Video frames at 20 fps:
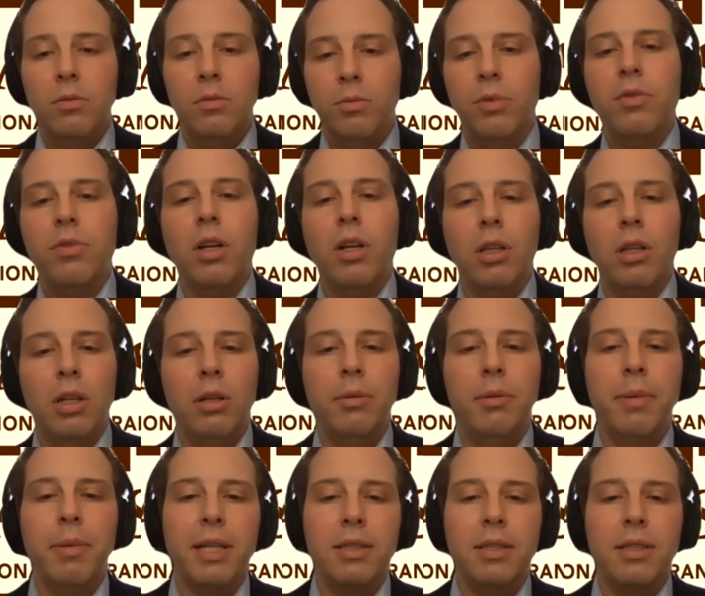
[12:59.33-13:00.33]
We've talked a little
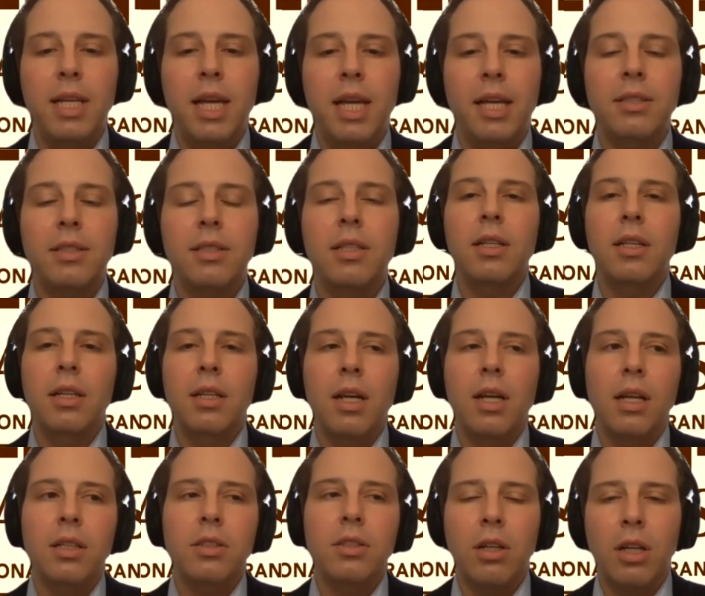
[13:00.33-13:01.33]
bit about states.
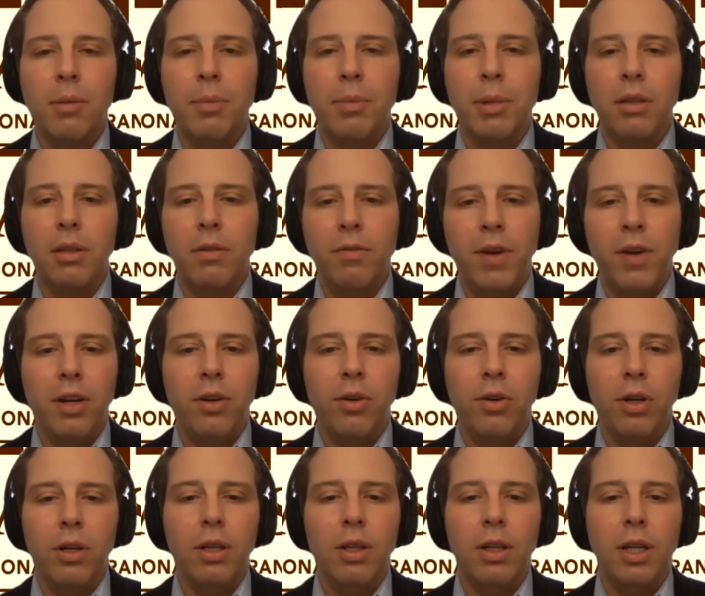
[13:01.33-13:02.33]
Now let's talk about the
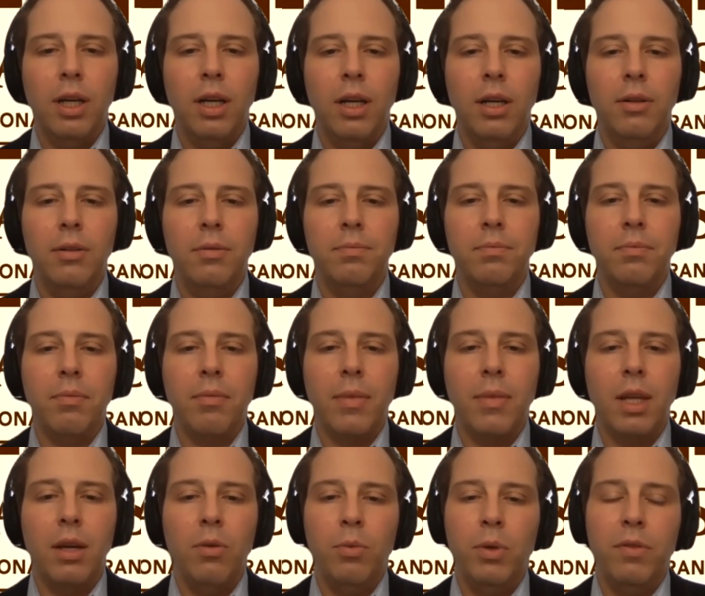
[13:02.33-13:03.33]
federal.
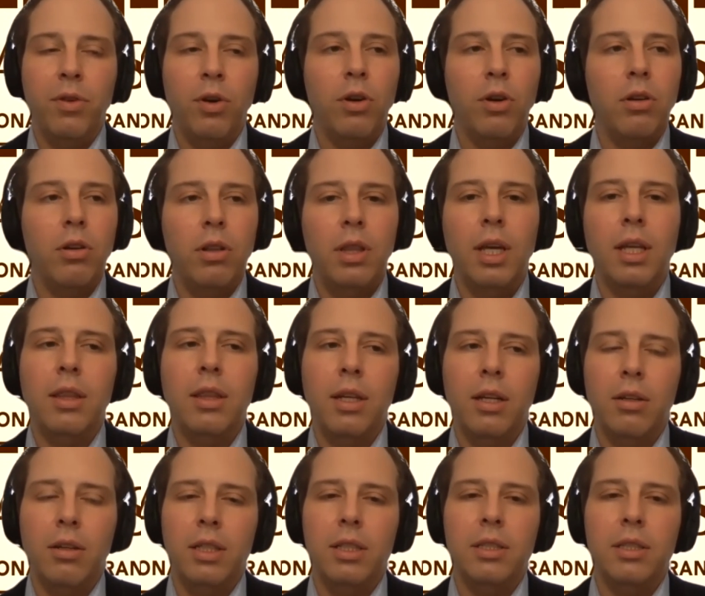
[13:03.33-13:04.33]
We've heard that
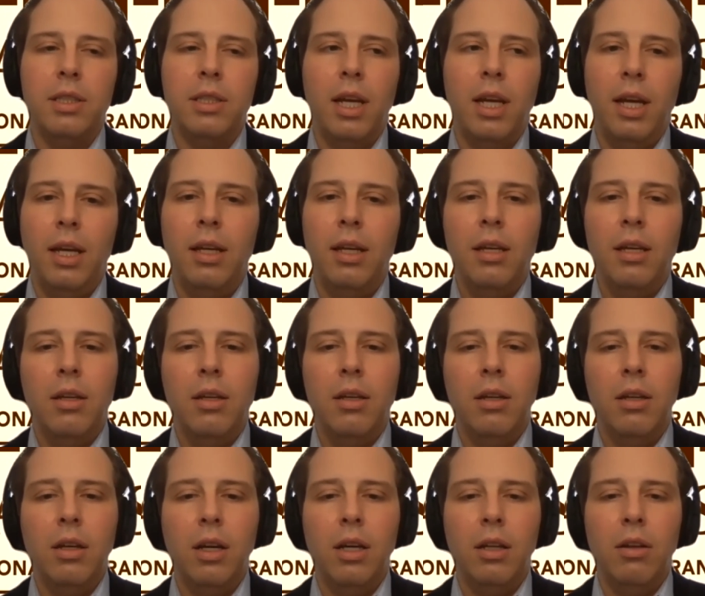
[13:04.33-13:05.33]
there is a
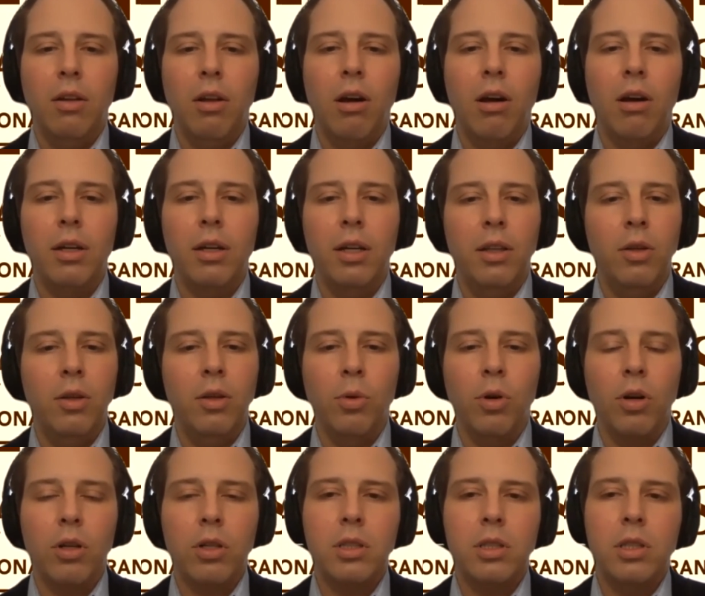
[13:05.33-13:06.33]
law in the
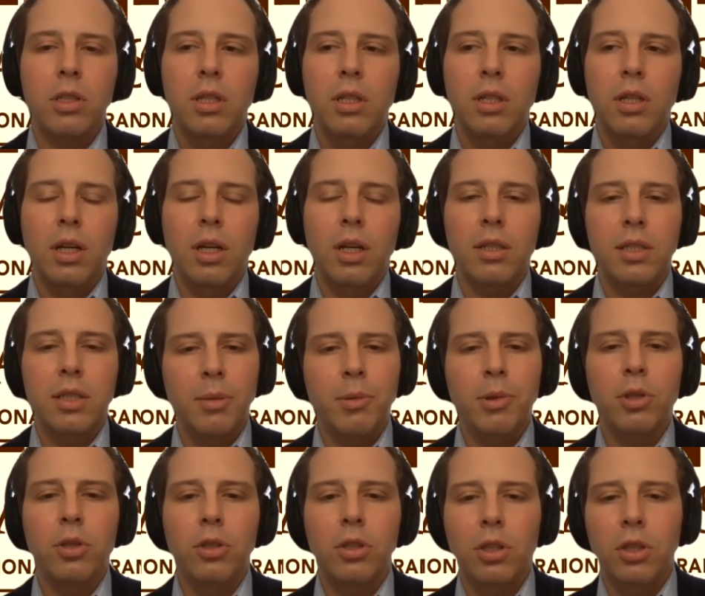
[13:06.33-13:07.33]
works,
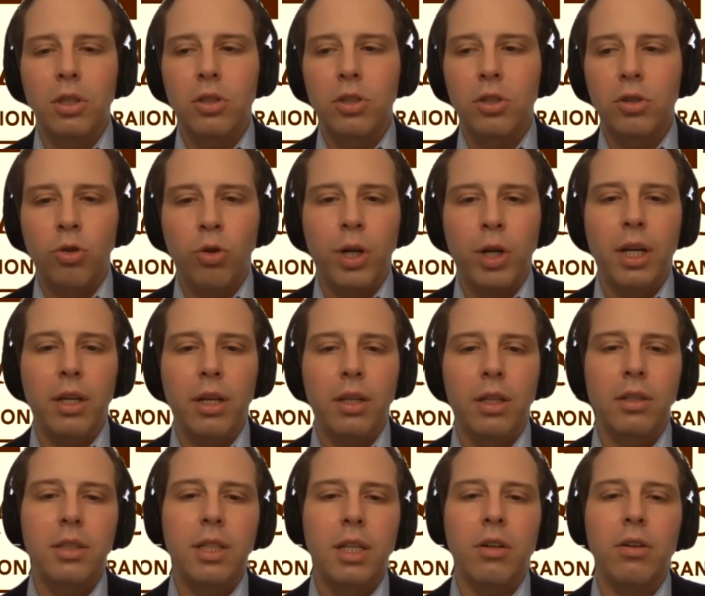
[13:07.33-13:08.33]
similar to TRIA,
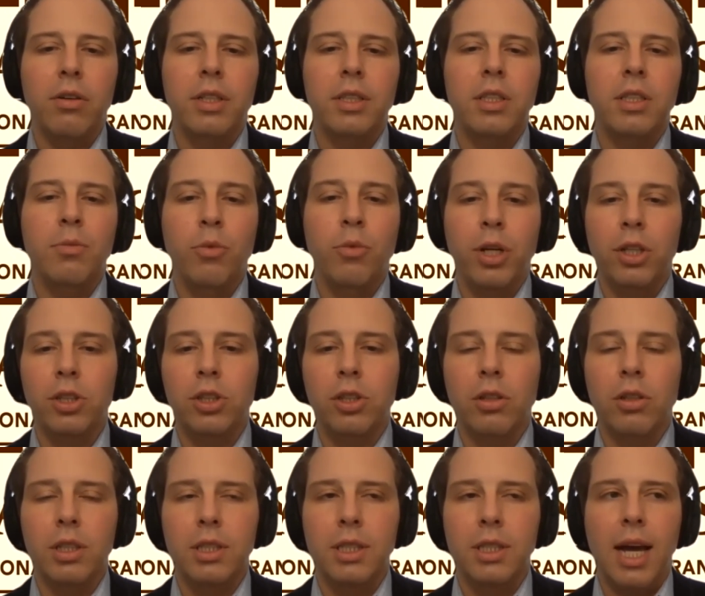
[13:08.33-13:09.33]
the Terrorism
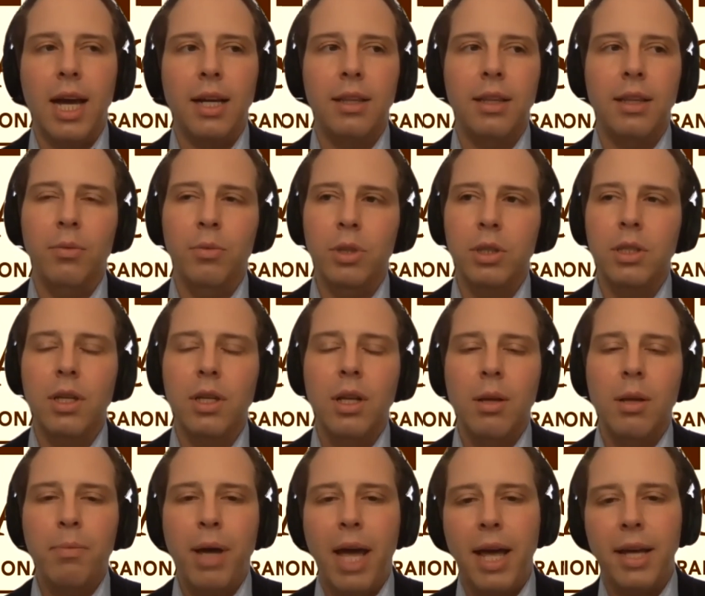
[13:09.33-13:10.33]
Reinsurance Act that was
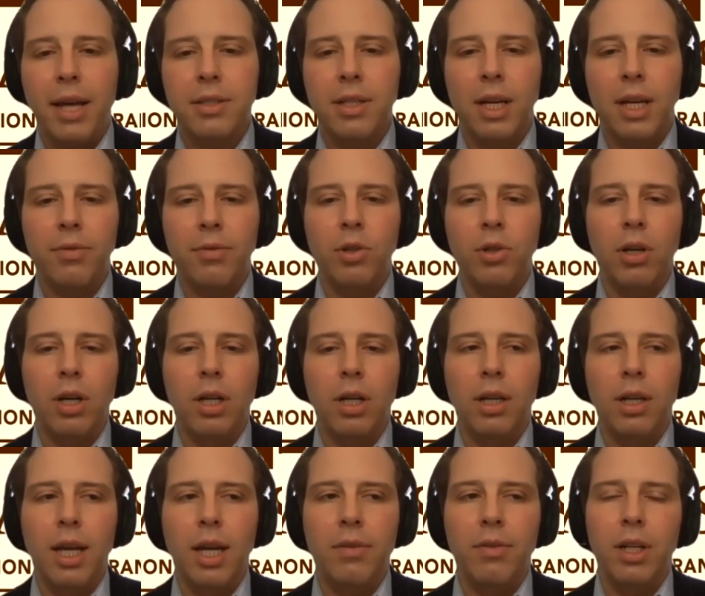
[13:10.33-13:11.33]
passed after
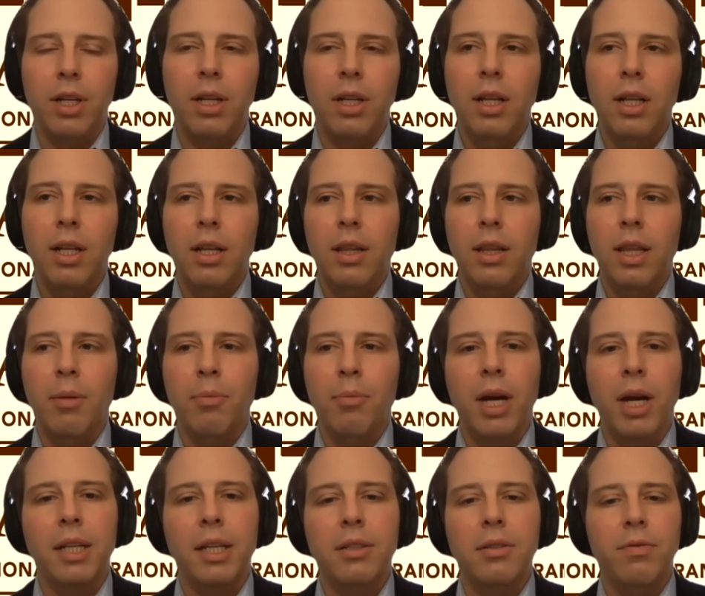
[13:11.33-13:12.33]
9/11, that
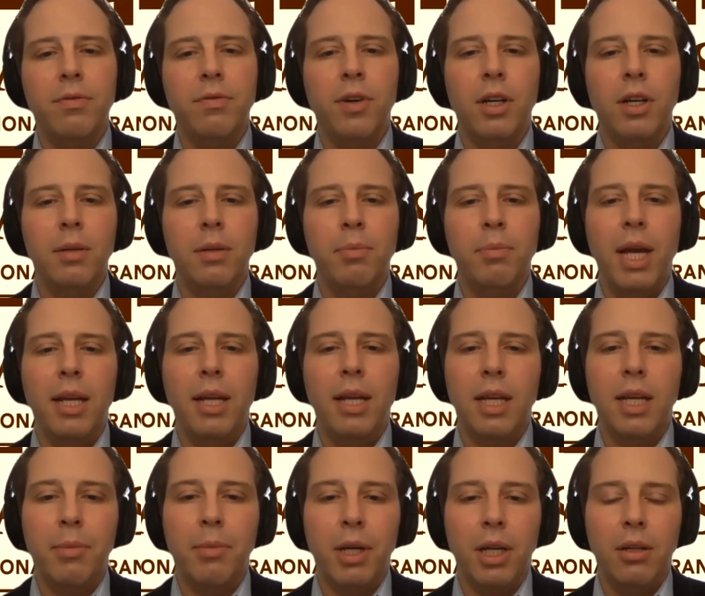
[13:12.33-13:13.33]
might fund
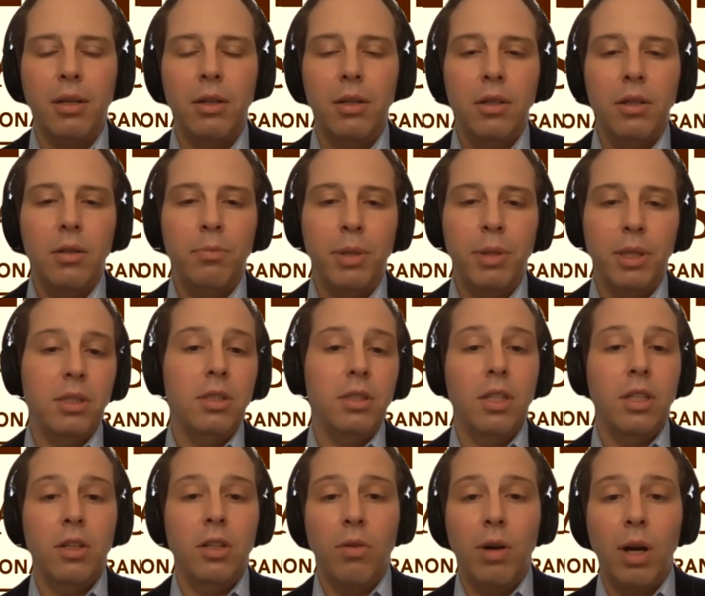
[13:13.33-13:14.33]
pandemic business
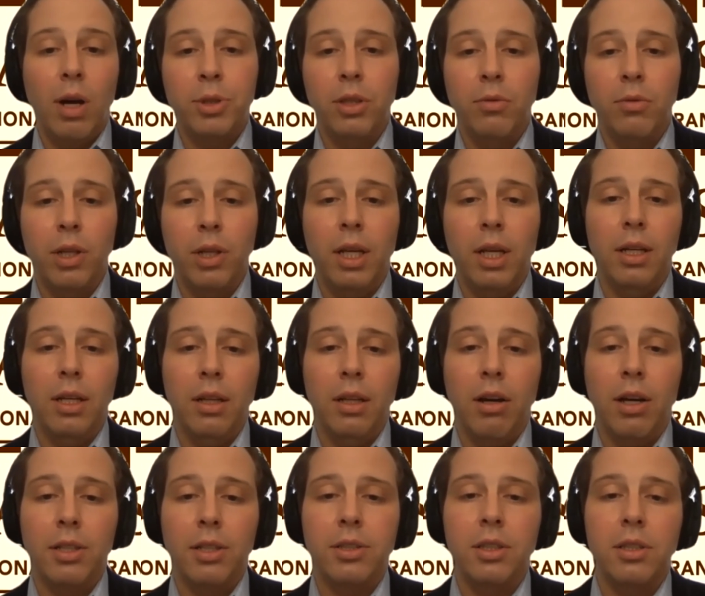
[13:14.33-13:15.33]
interruption related
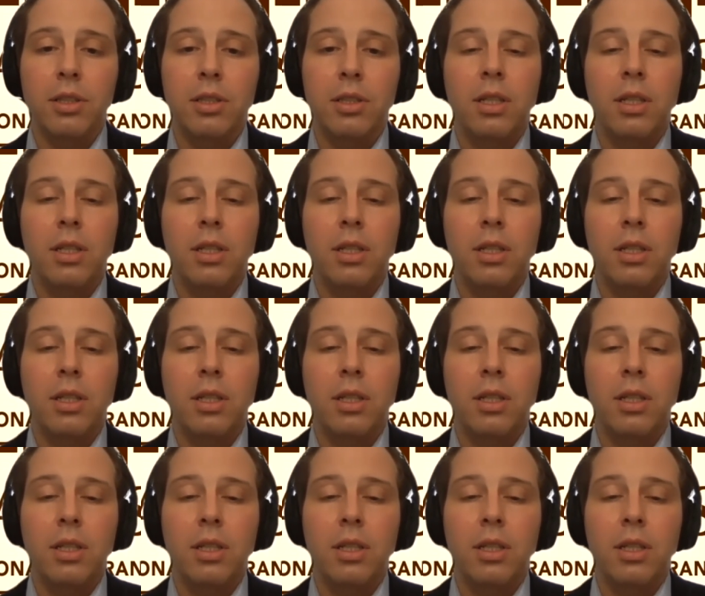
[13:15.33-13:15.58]
losses.